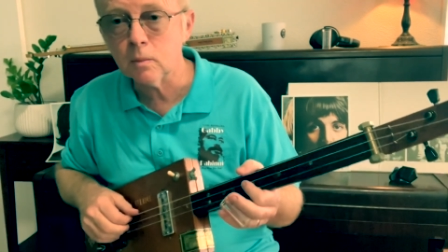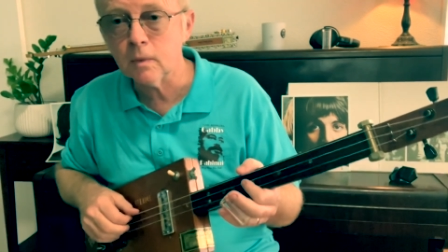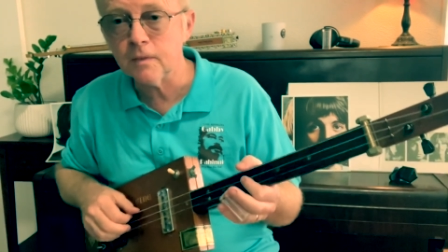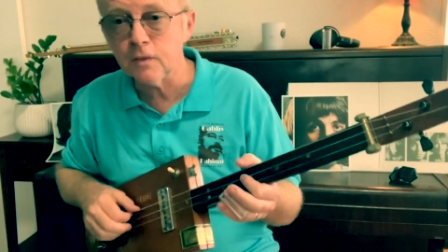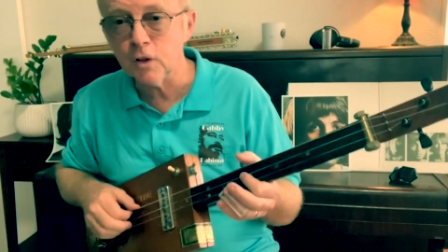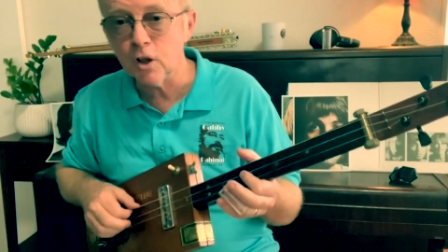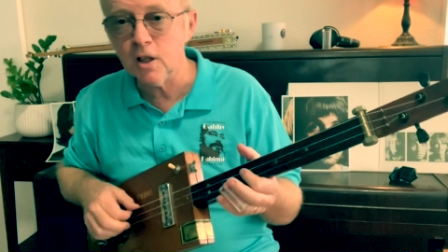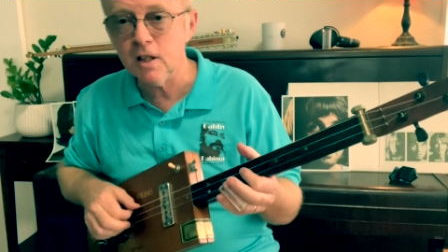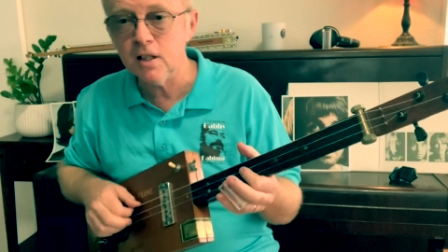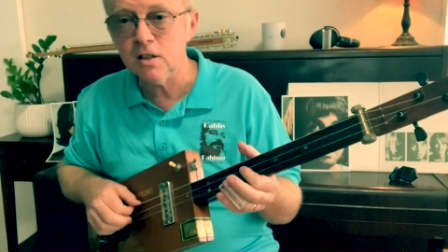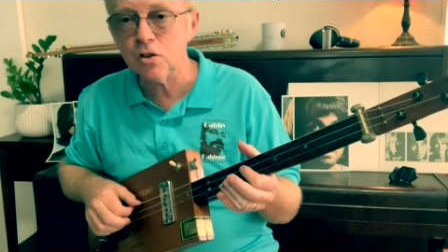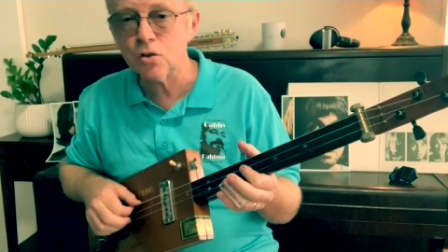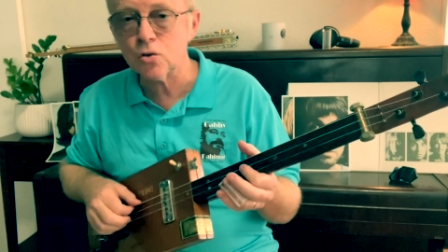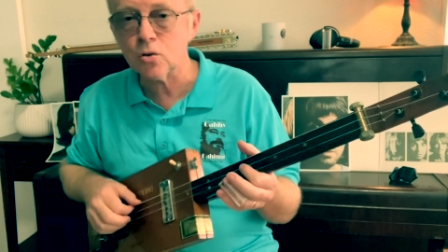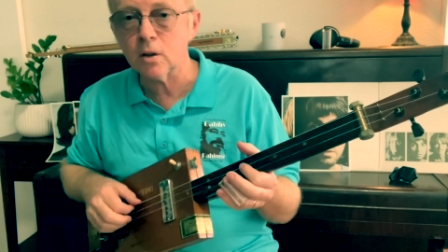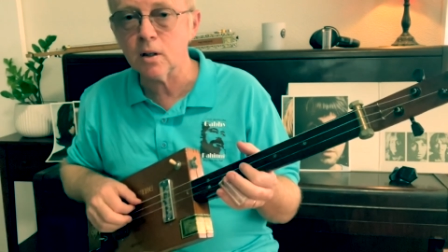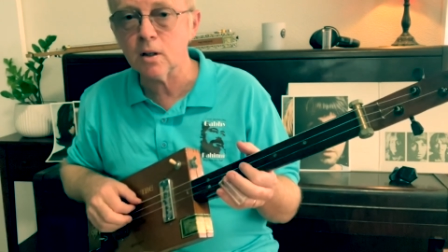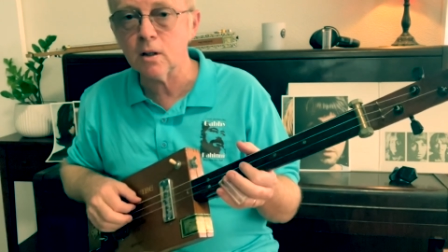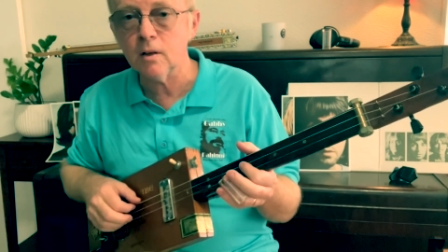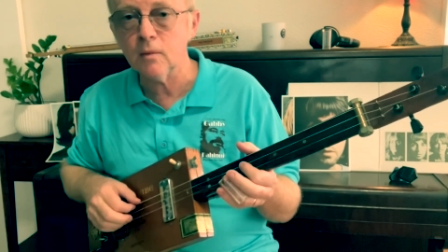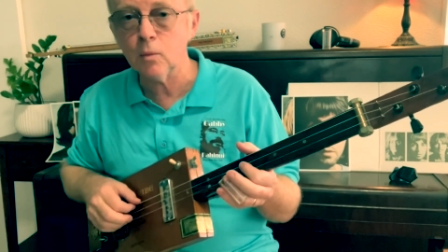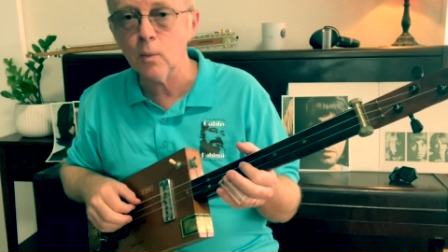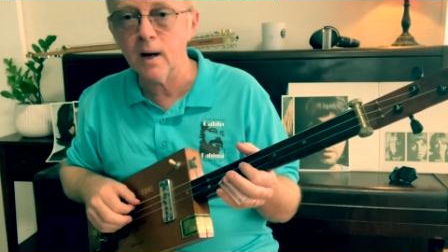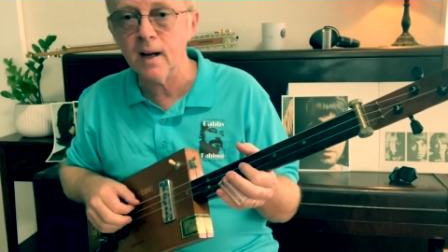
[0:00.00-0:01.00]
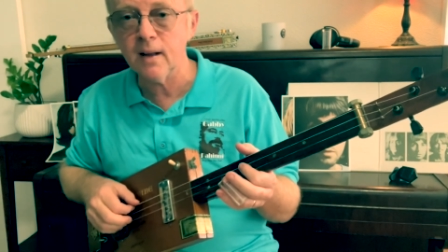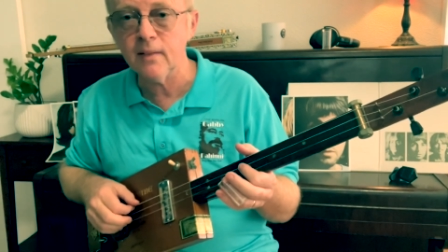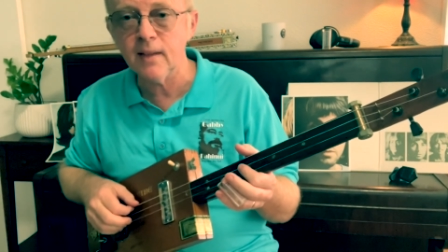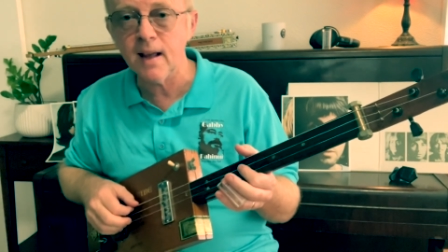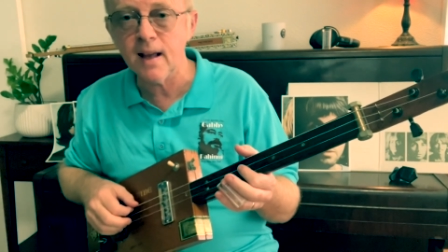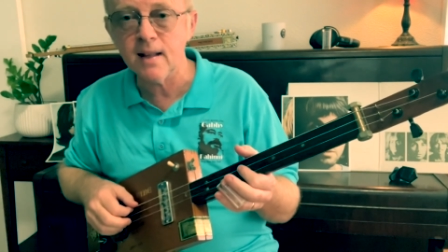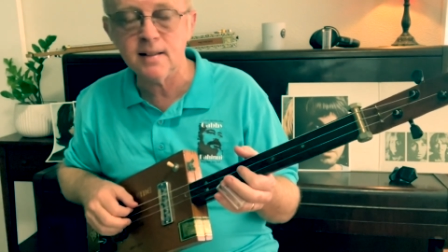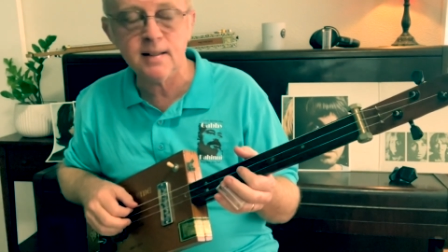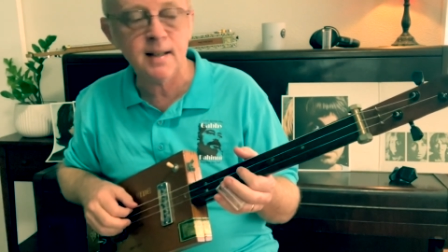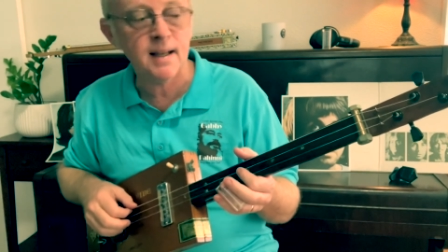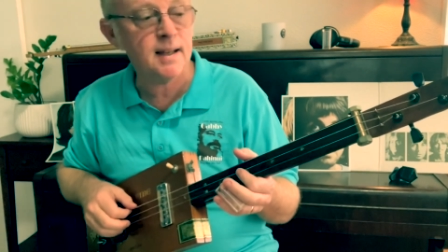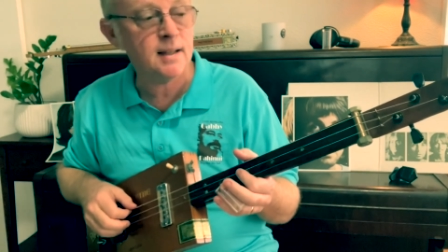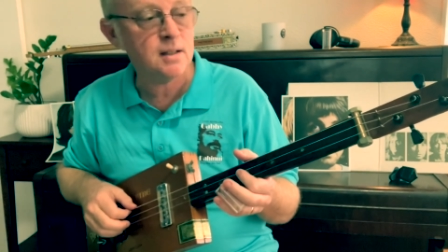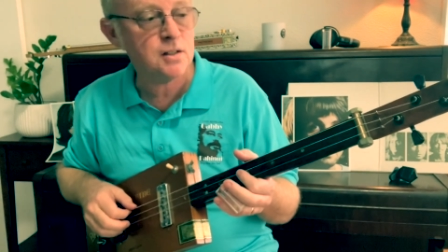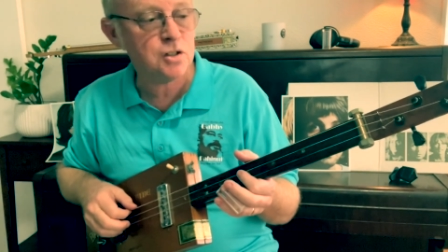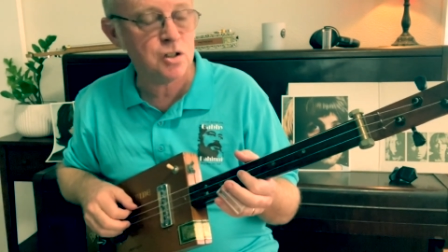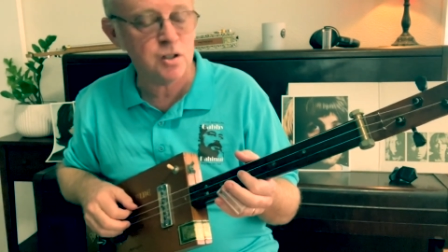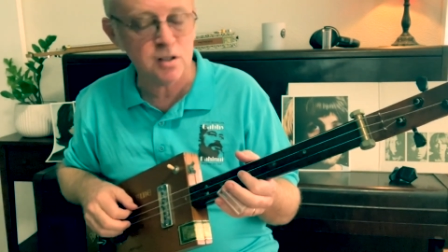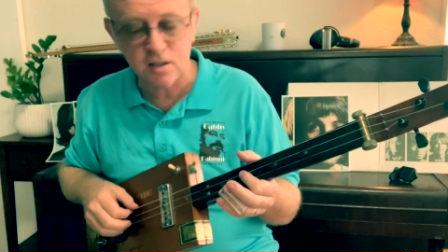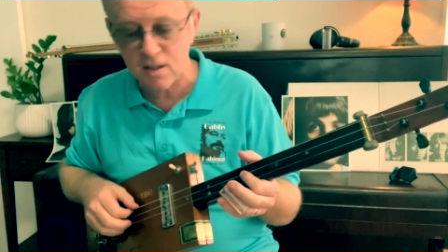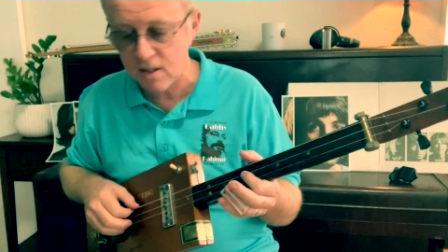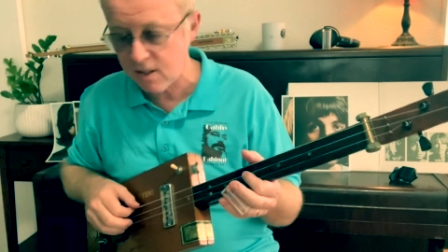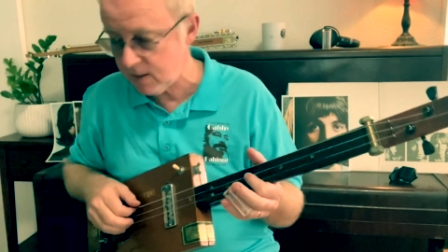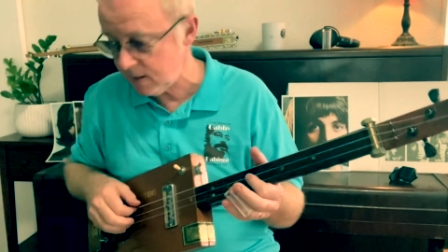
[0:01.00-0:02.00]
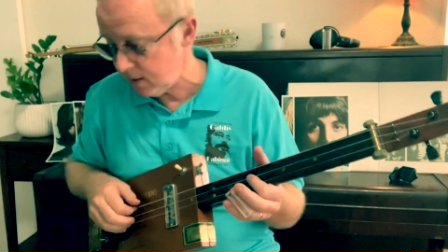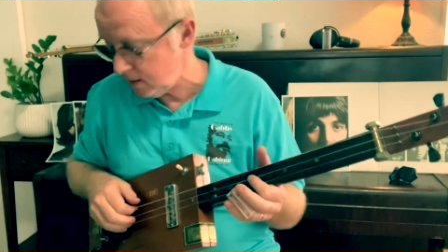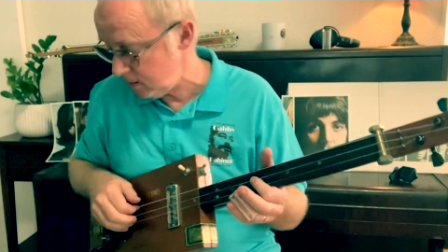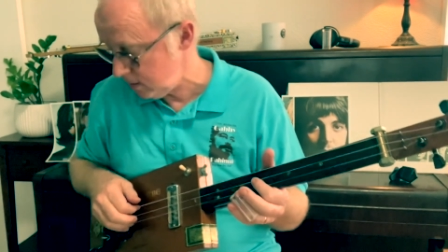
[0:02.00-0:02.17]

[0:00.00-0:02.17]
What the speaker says: an E string, I've wound that down to D.